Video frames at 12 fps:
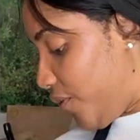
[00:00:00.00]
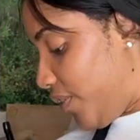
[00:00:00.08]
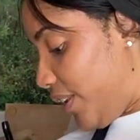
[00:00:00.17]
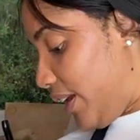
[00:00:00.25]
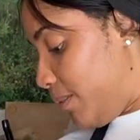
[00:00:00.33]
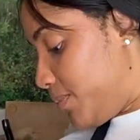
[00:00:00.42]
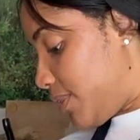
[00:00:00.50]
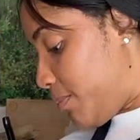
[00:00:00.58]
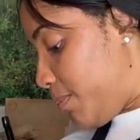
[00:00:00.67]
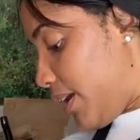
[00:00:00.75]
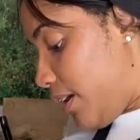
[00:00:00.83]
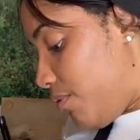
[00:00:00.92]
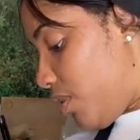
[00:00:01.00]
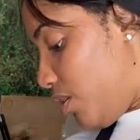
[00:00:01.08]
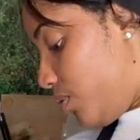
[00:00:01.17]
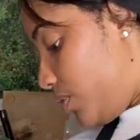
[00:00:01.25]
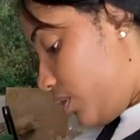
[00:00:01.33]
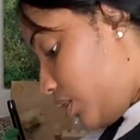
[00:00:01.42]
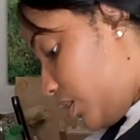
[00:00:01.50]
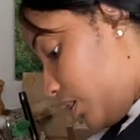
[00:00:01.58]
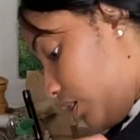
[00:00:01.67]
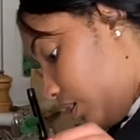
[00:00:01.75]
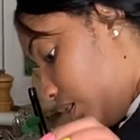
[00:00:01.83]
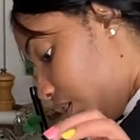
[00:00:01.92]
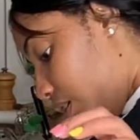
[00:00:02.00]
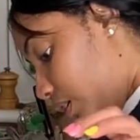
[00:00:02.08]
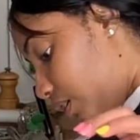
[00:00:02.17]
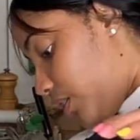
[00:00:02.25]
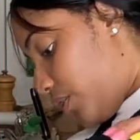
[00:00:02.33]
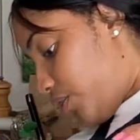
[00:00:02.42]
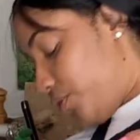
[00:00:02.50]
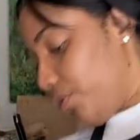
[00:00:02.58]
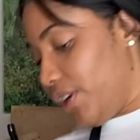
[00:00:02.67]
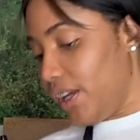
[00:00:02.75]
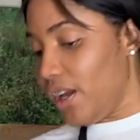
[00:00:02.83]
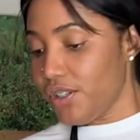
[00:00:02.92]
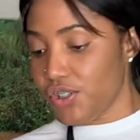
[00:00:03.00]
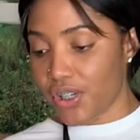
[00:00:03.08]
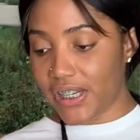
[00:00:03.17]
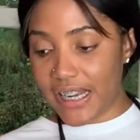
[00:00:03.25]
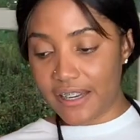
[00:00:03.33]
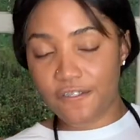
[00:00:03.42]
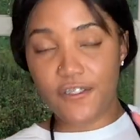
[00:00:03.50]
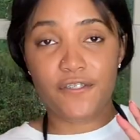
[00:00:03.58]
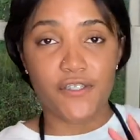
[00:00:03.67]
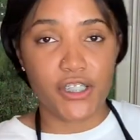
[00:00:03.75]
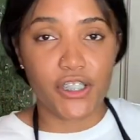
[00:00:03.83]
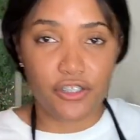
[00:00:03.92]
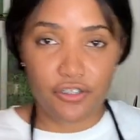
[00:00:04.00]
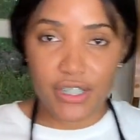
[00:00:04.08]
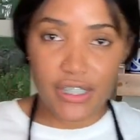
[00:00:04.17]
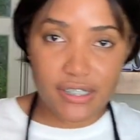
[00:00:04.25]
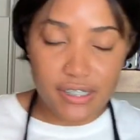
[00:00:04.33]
flame to be around 350 degrees,